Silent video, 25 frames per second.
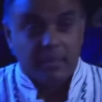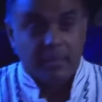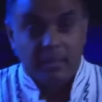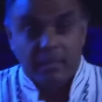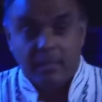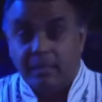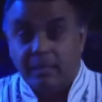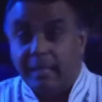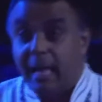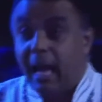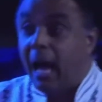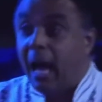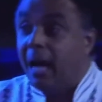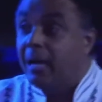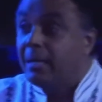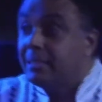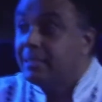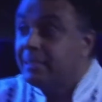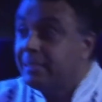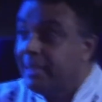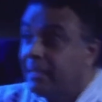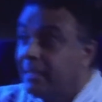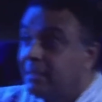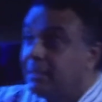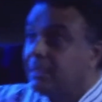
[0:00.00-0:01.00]
that our
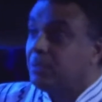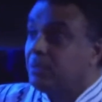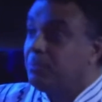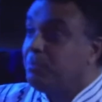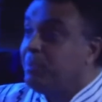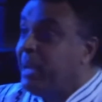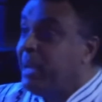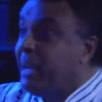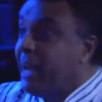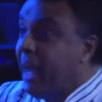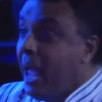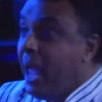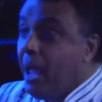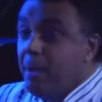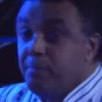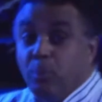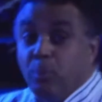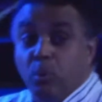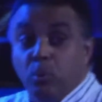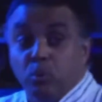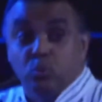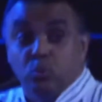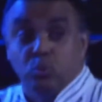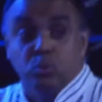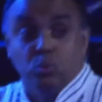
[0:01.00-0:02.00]
church is being
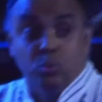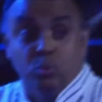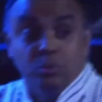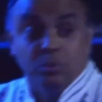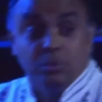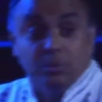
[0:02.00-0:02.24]
able to